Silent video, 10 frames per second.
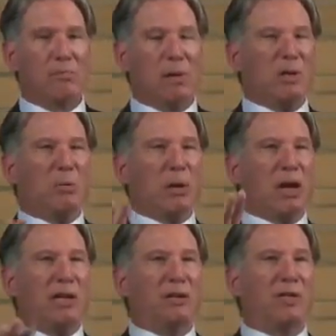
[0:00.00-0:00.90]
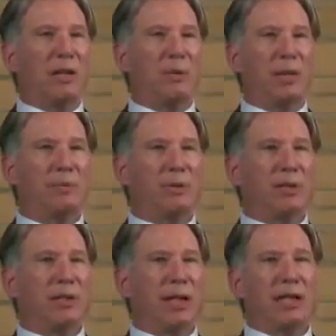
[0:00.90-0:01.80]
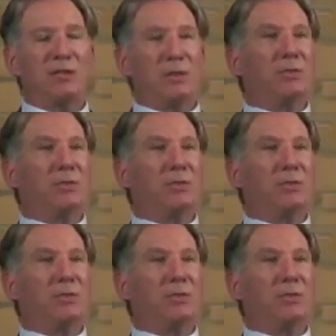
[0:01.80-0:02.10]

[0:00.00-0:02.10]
but your body will take whatever it can get. So